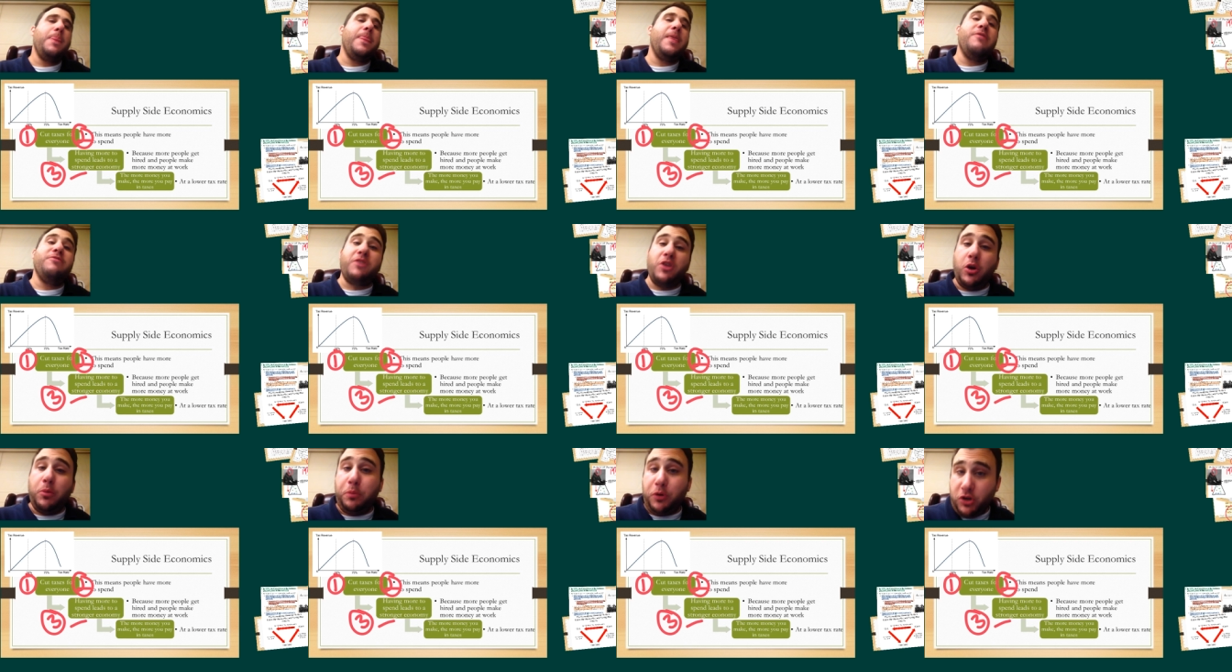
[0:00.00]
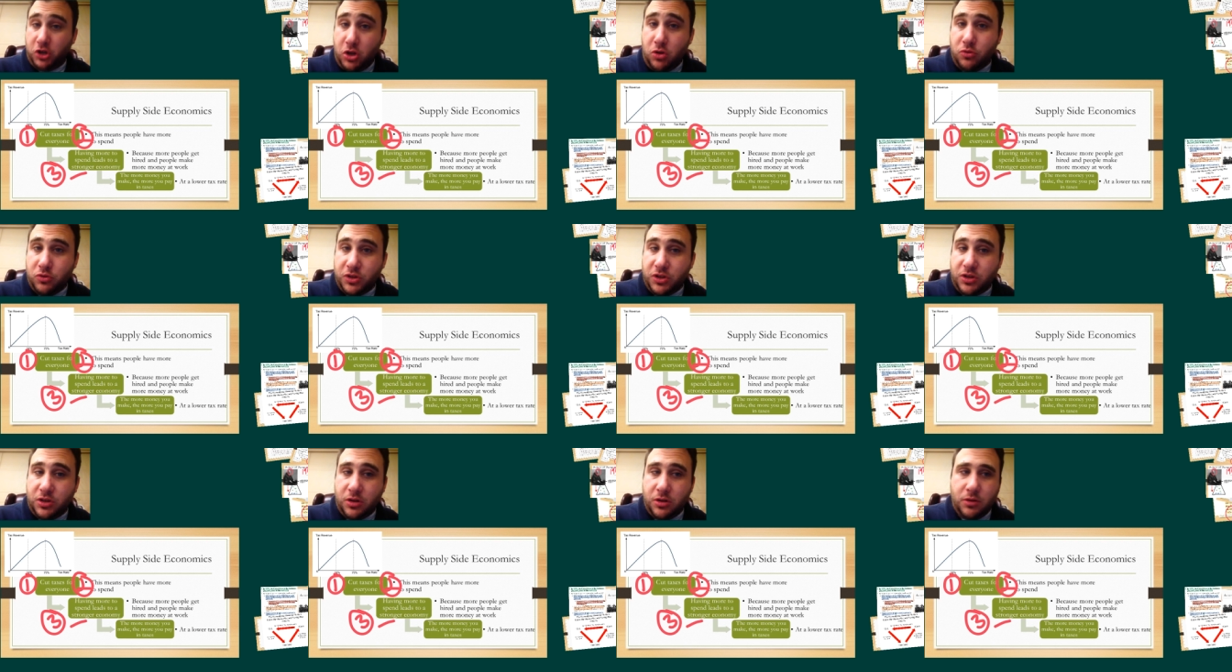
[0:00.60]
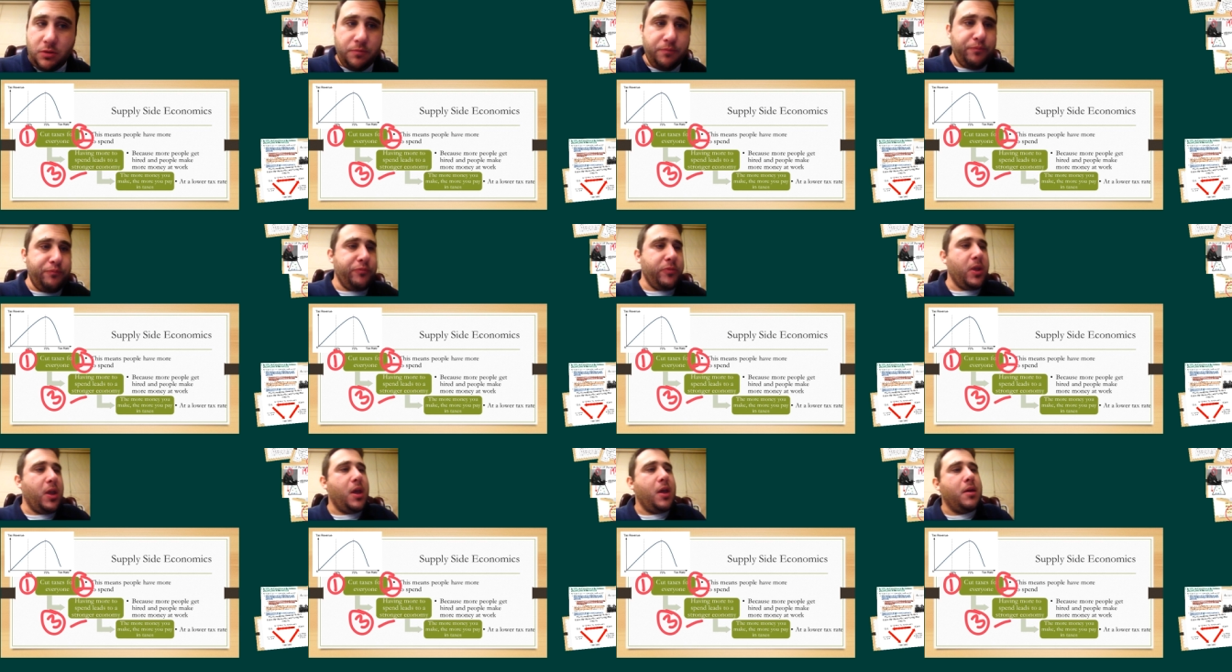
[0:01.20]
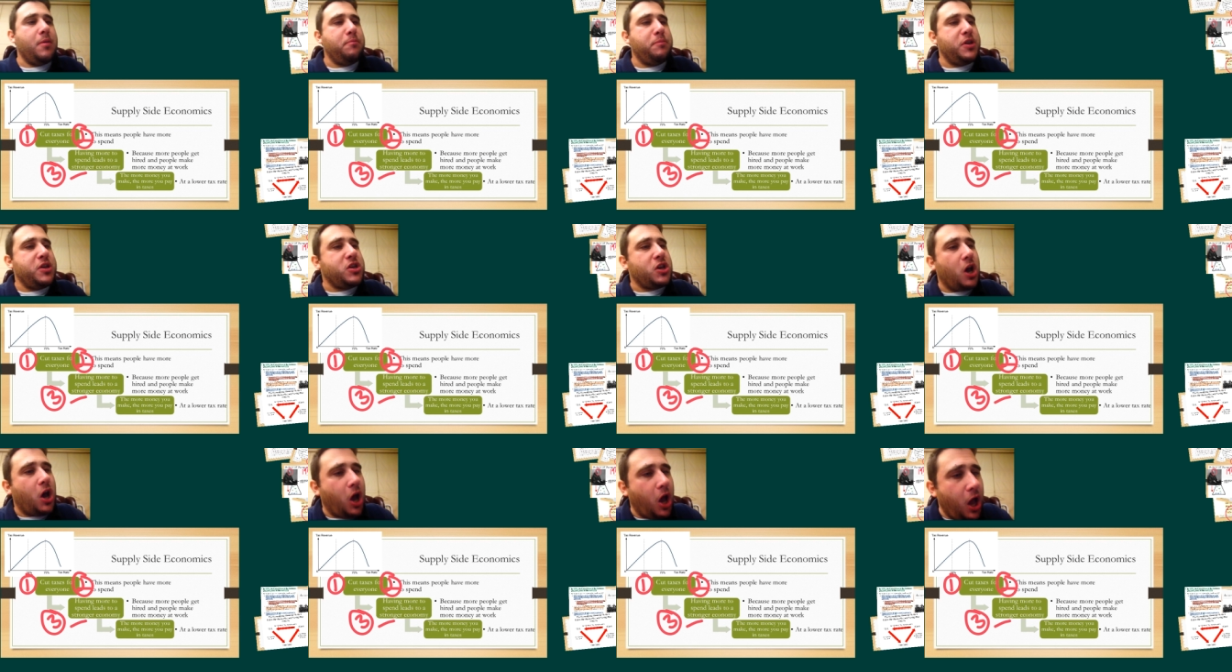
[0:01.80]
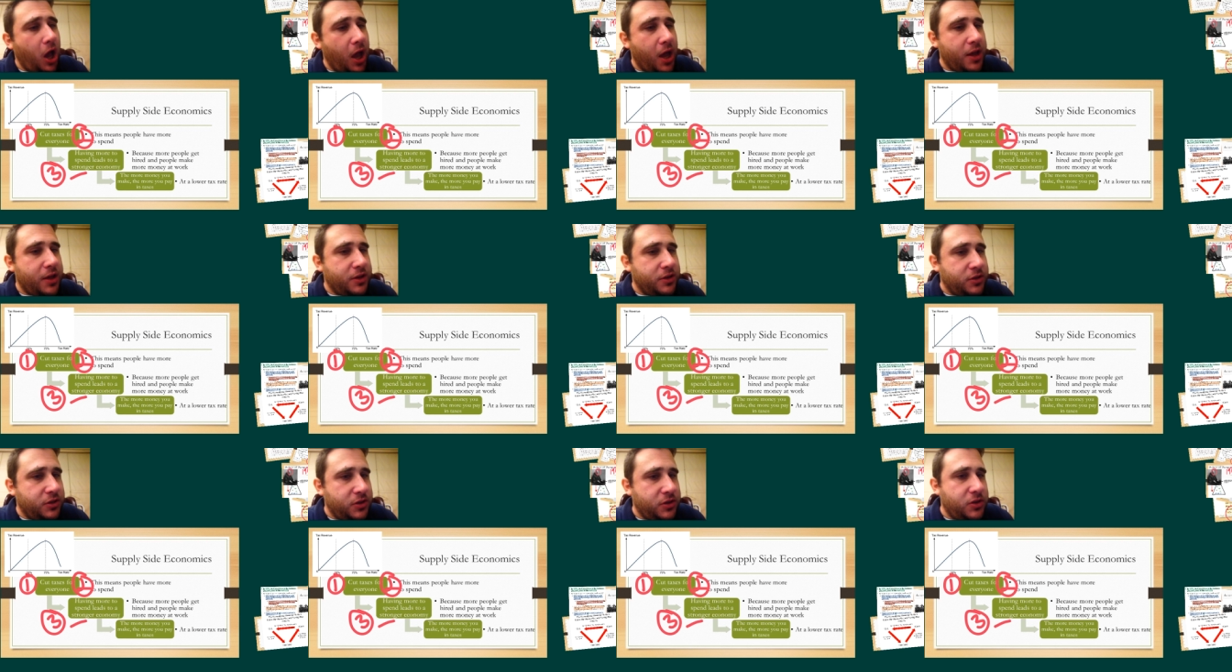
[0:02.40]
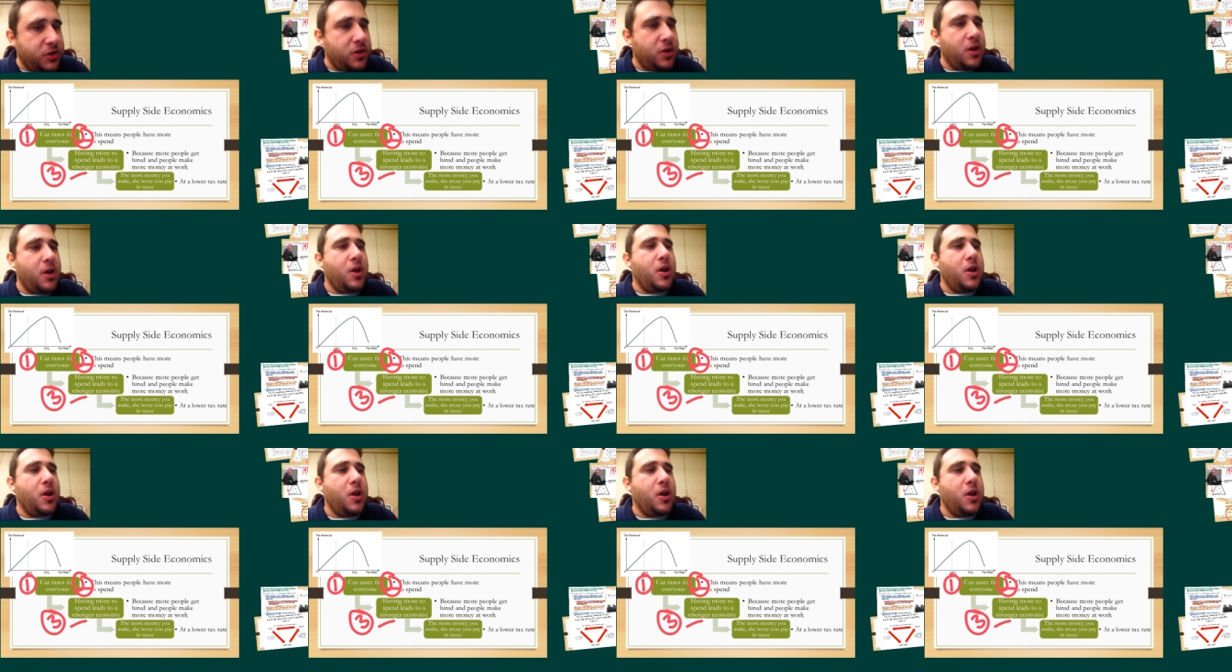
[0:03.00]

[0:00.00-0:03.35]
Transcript: that are produced. Because